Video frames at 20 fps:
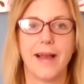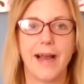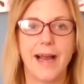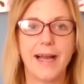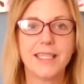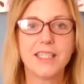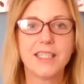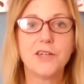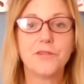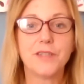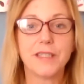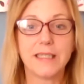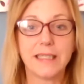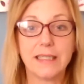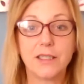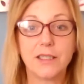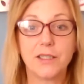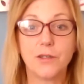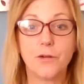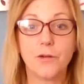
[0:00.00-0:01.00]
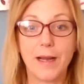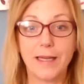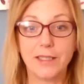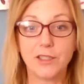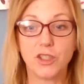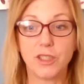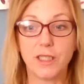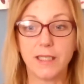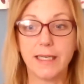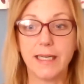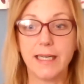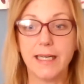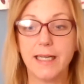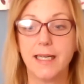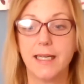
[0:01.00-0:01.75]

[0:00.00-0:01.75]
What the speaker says: That's a really good question.